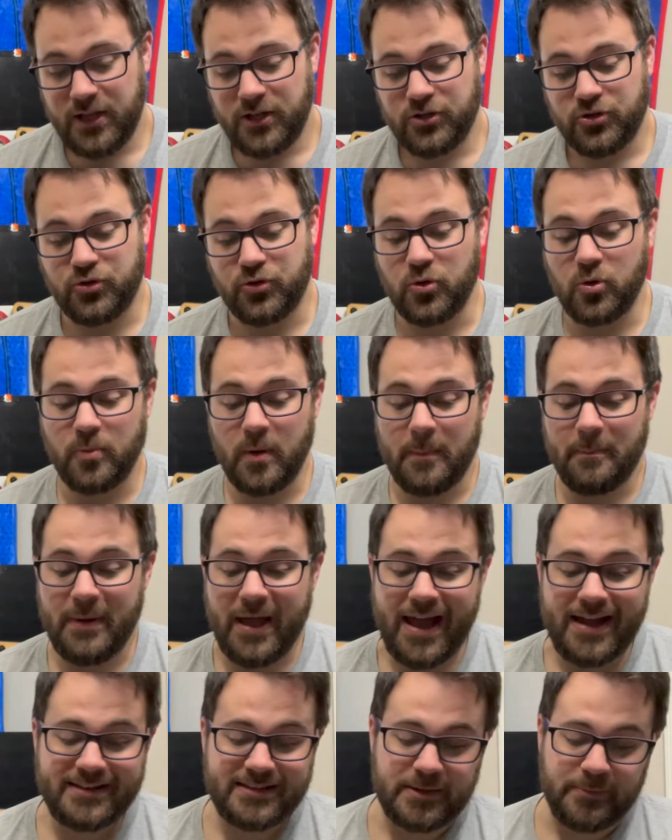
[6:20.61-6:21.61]
Trouba
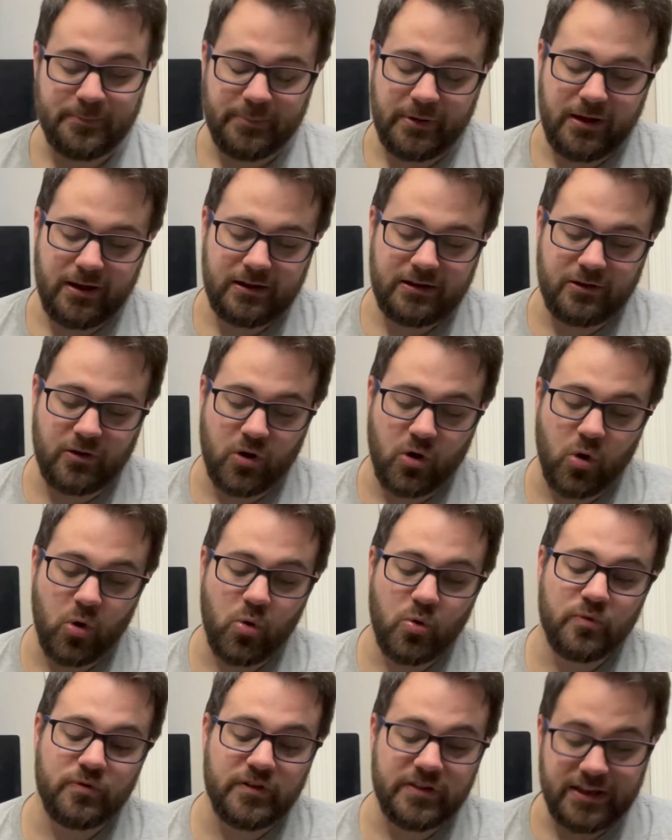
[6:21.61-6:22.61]
bats a puck
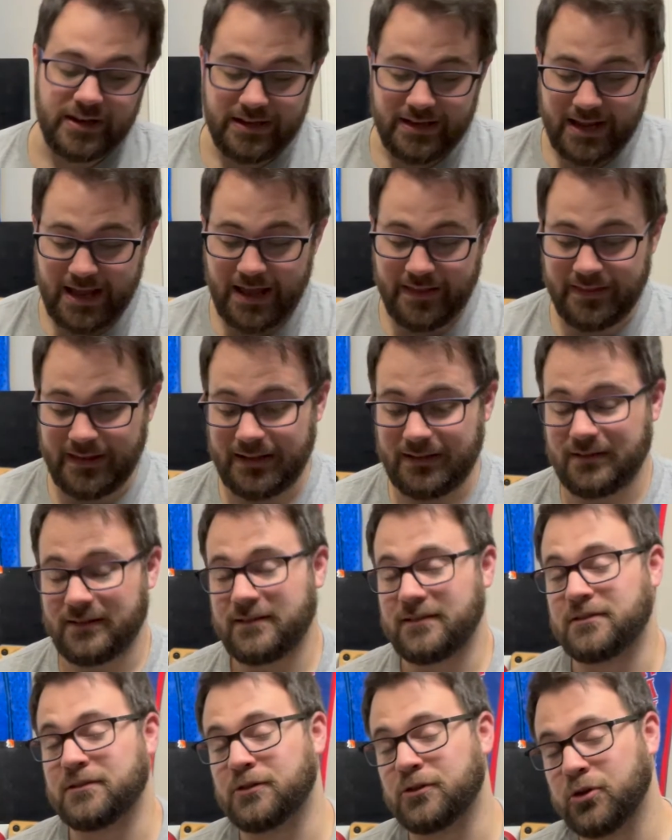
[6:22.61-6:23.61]
over the net that
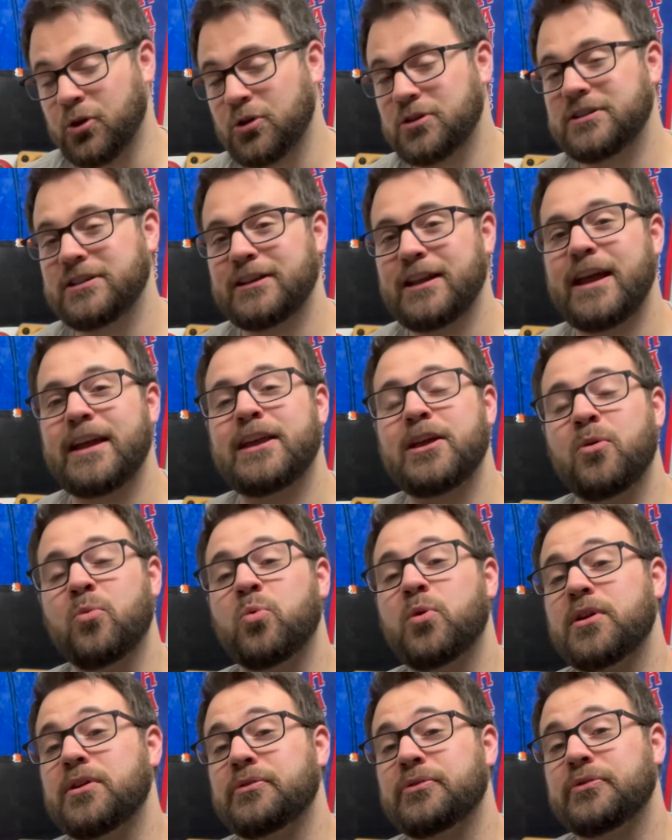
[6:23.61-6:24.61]
looked like it
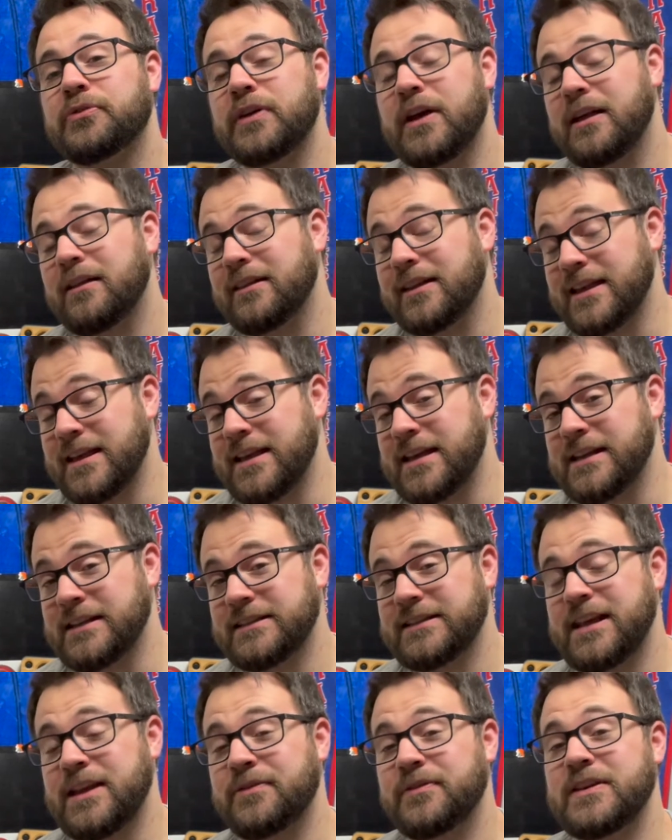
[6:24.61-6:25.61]
would have fell
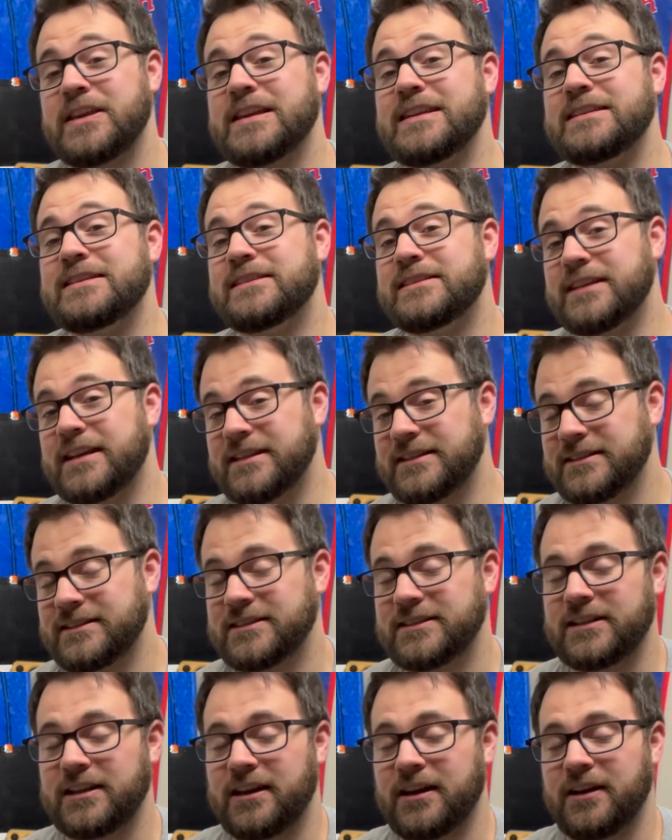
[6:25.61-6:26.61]
in if he didn't.